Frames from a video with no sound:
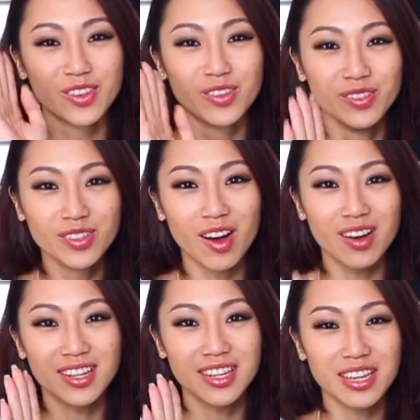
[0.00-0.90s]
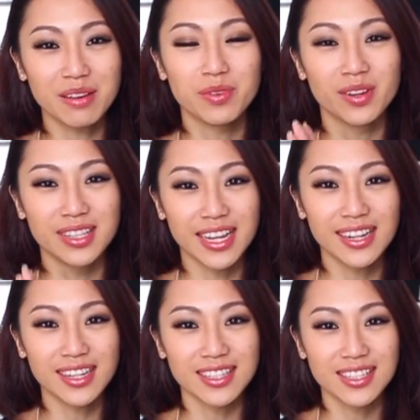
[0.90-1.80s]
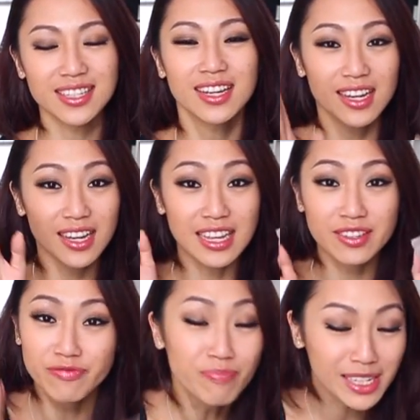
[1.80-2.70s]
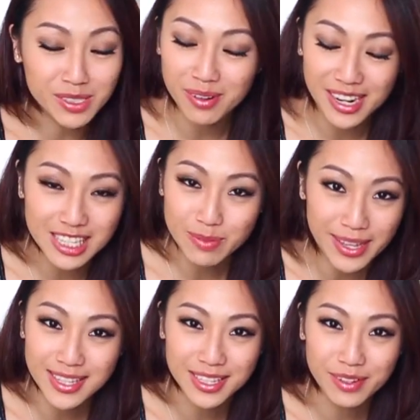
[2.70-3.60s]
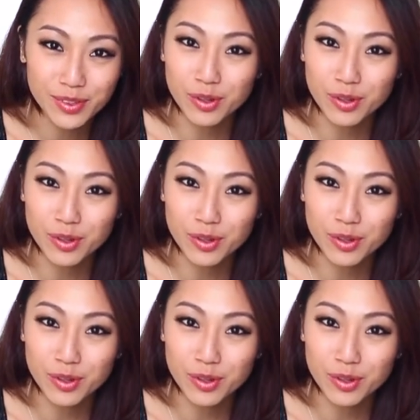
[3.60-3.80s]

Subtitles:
do not keep your dailies. It's much more expensive to